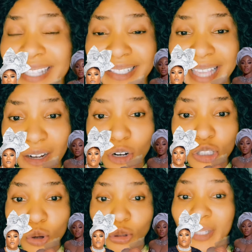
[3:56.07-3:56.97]
a tear
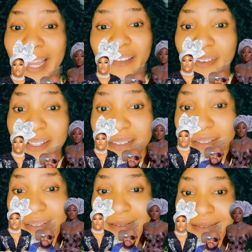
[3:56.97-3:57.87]
cloth go to that event.
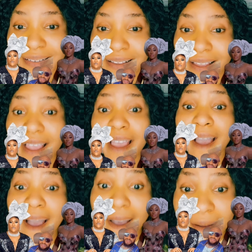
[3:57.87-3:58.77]

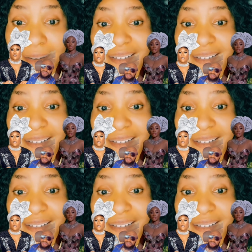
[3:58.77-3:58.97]
Eh?